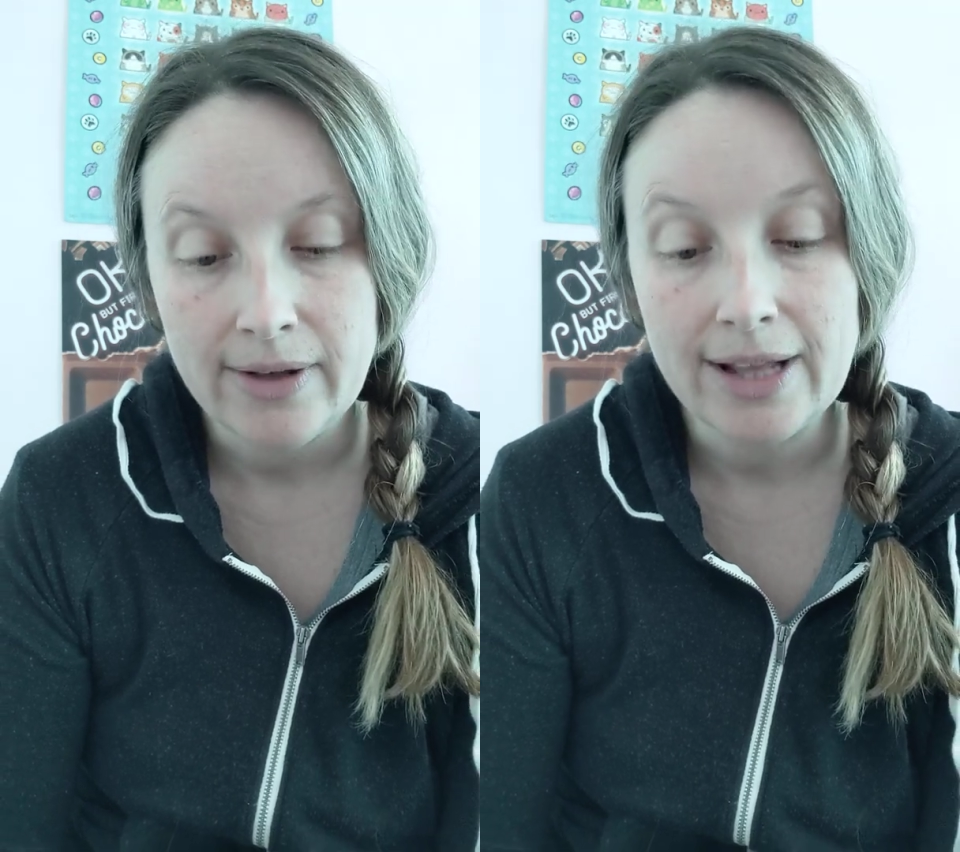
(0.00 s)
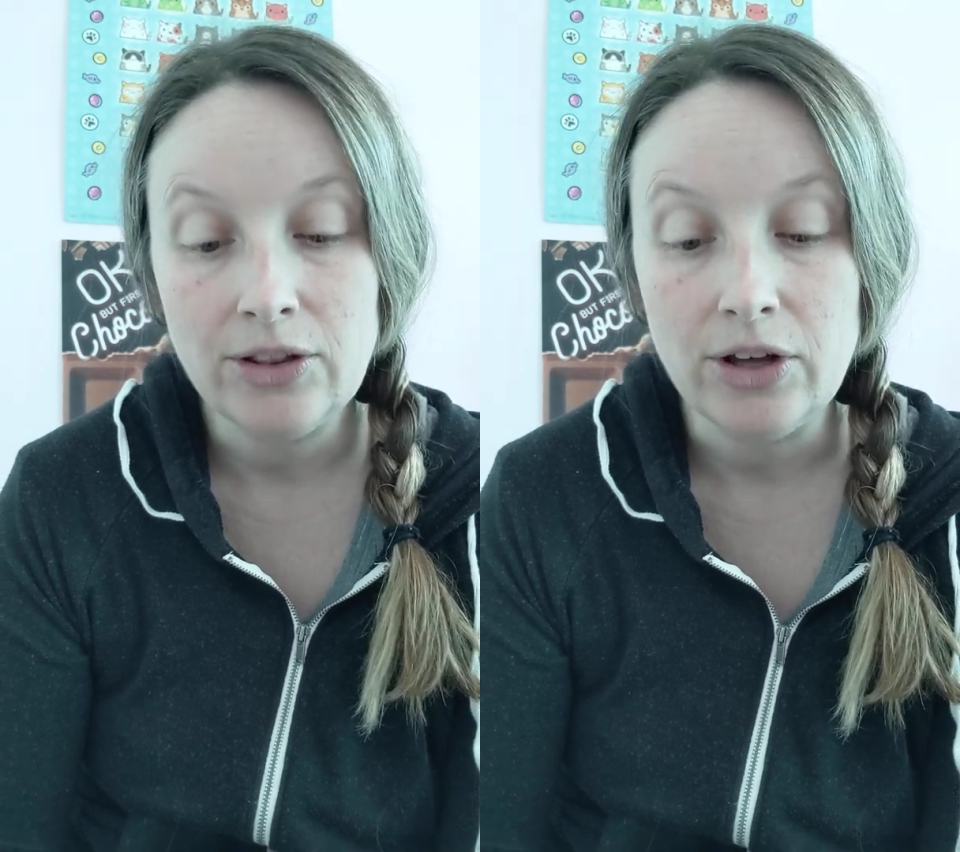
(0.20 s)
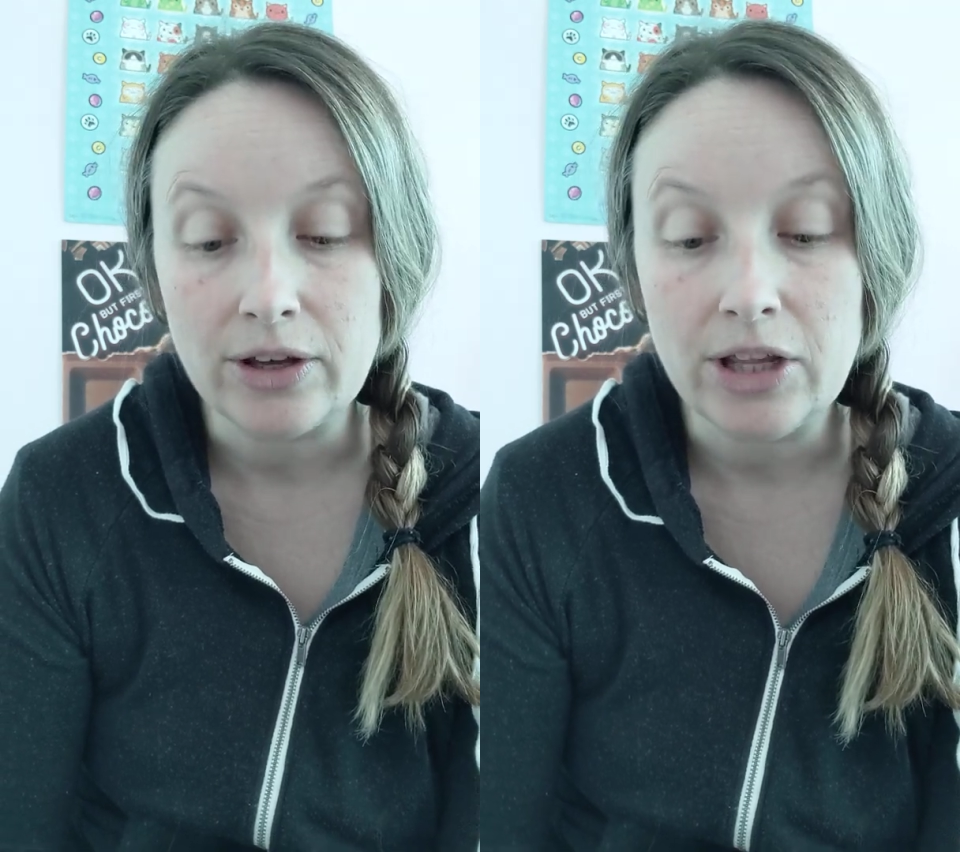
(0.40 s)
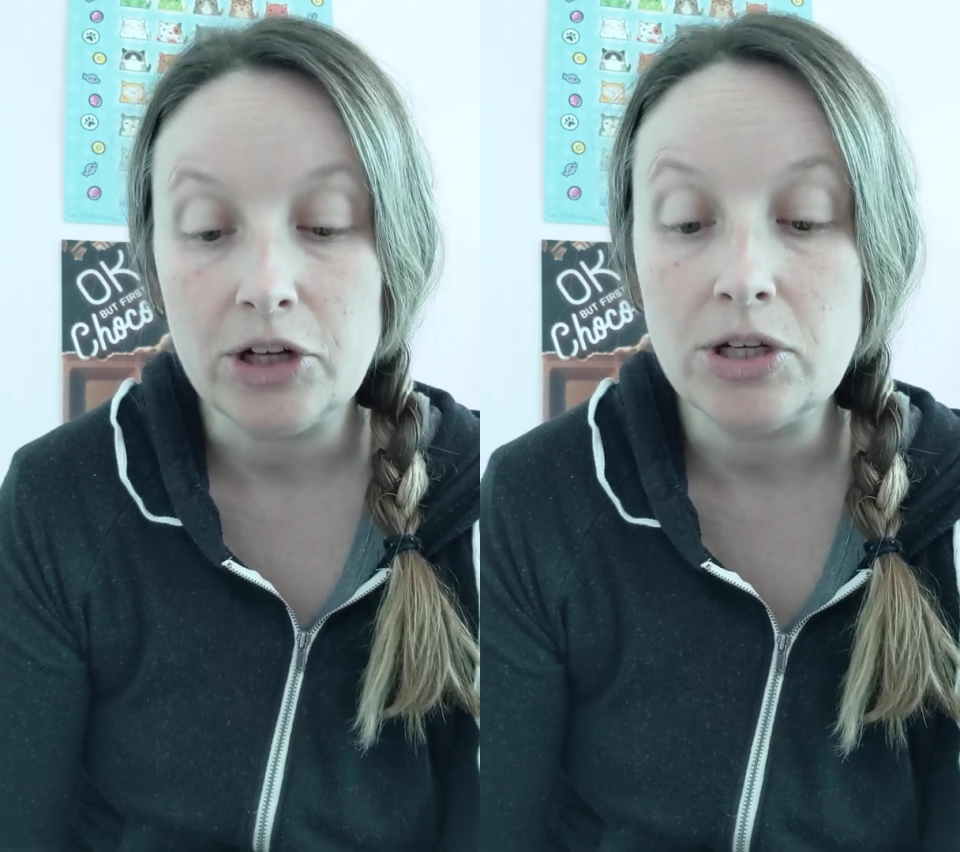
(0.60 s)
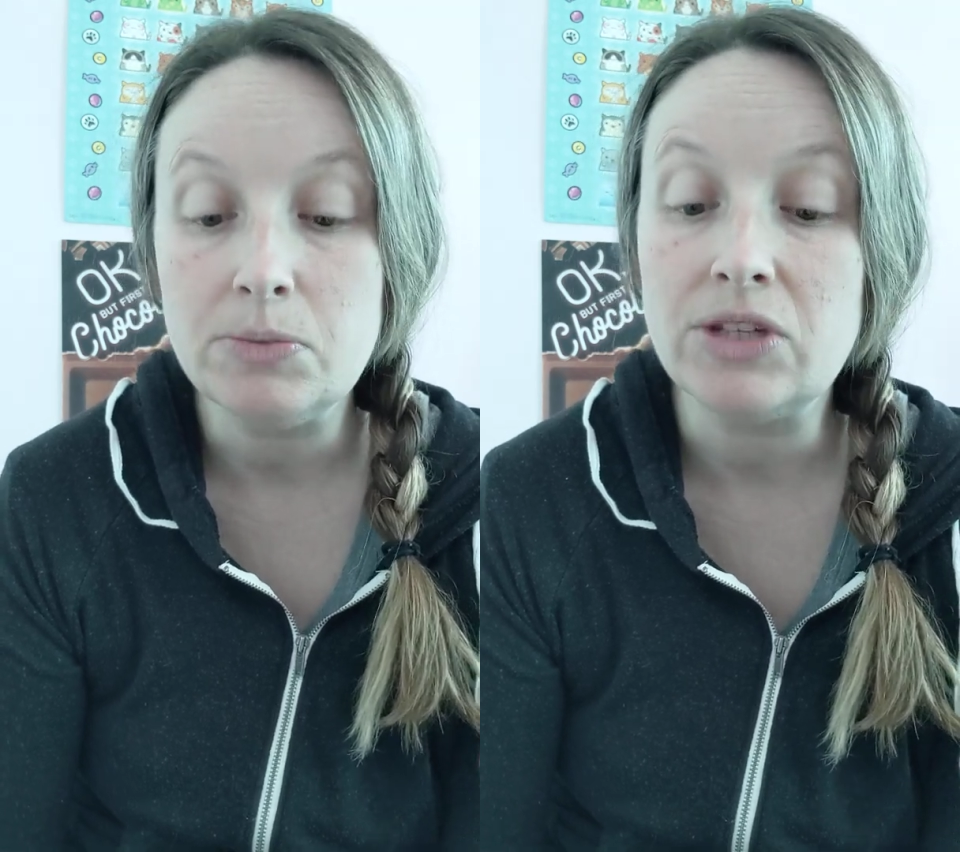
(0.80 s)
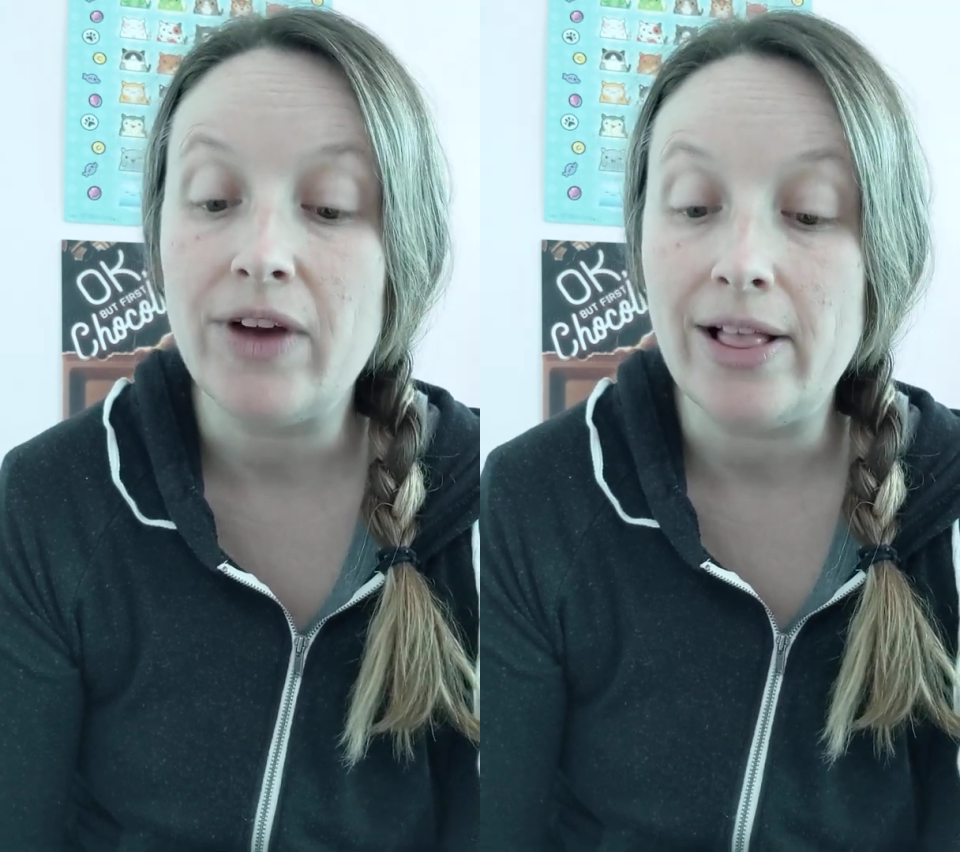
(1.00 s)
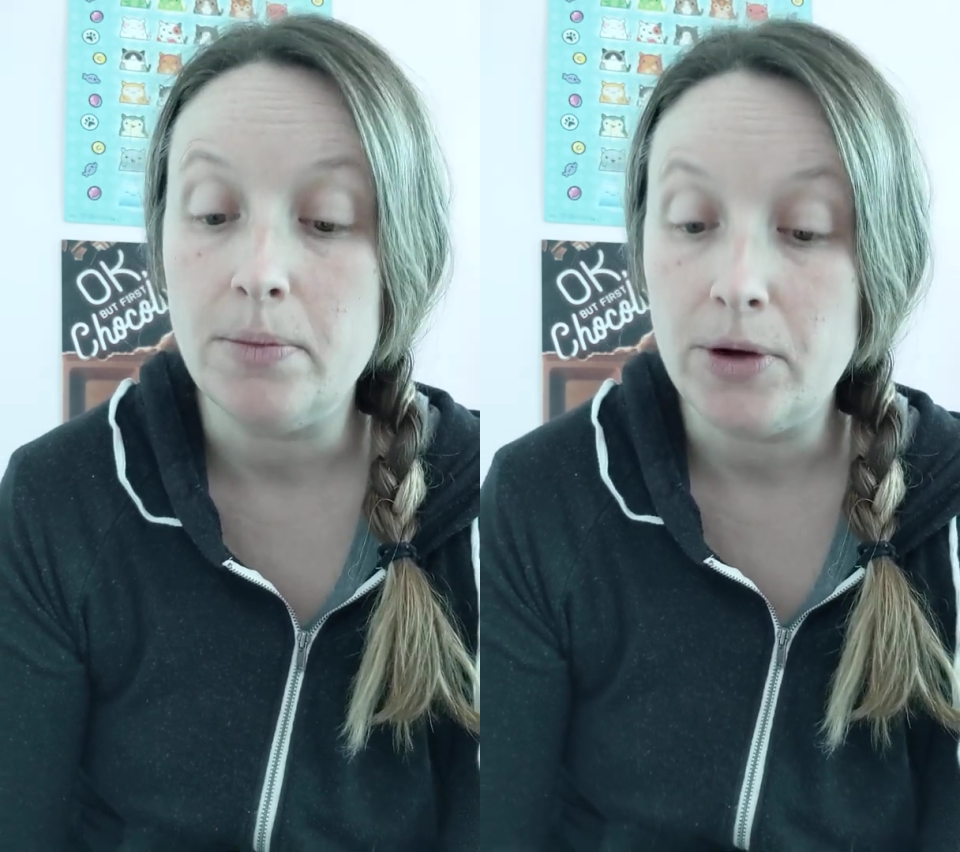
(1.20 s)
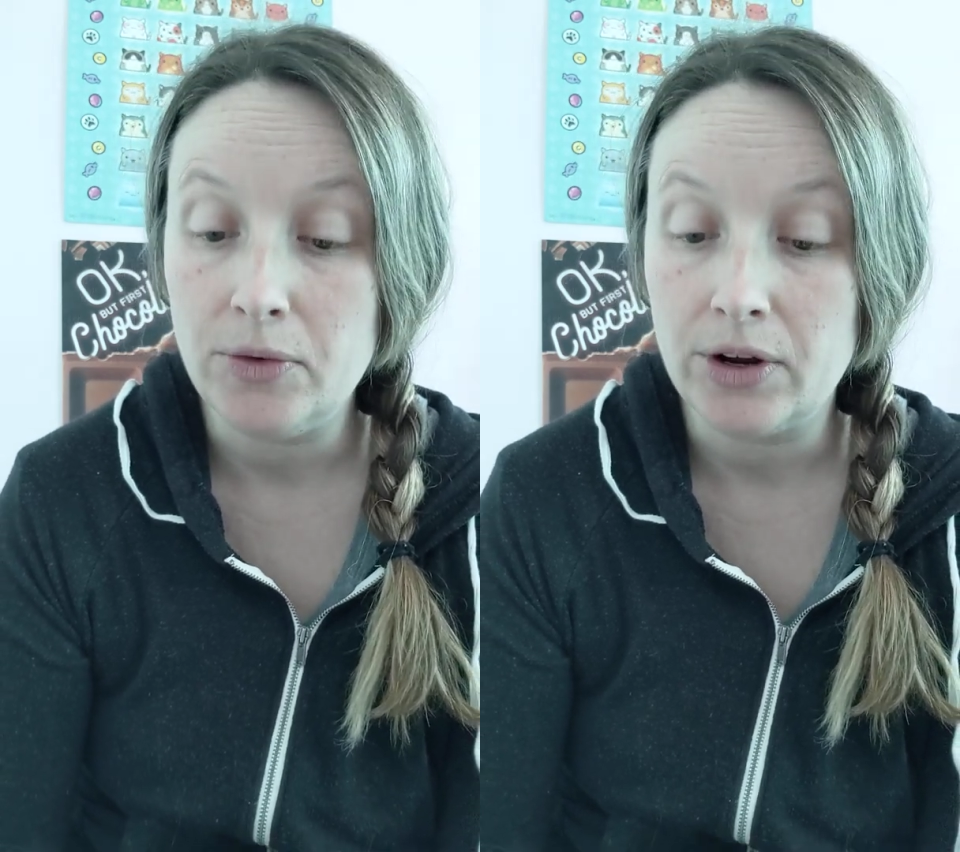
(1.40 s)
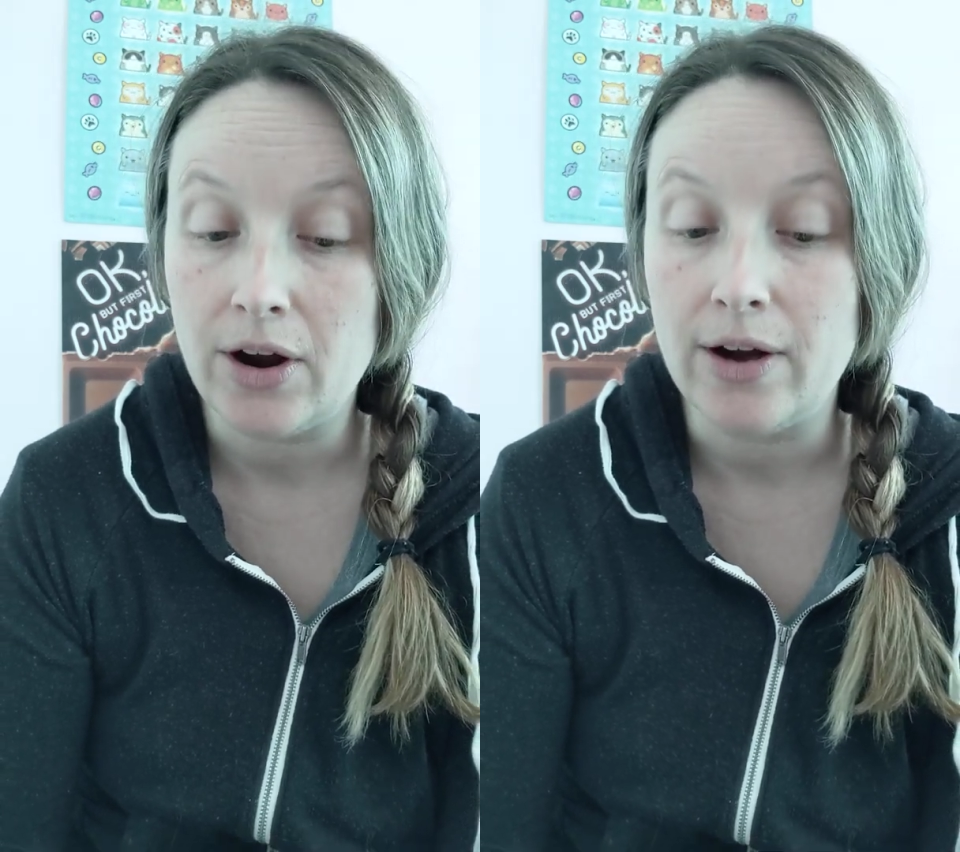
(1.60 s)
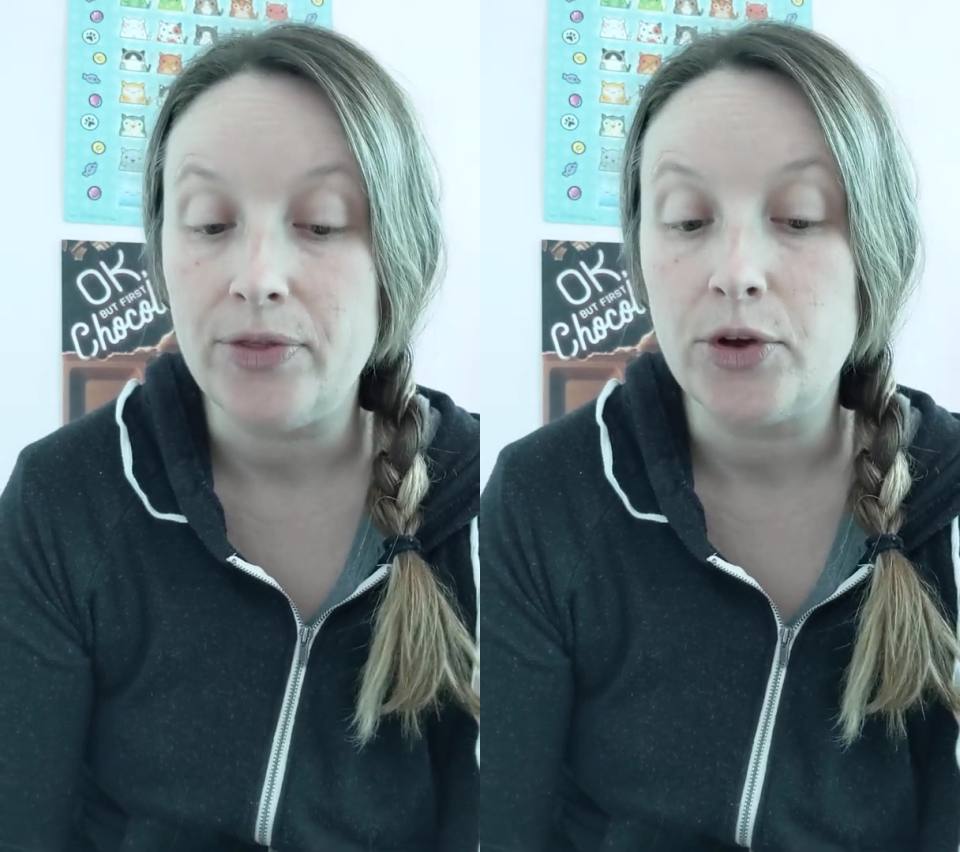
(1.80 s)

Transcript: And look, there goes Miss Violet Beauregard,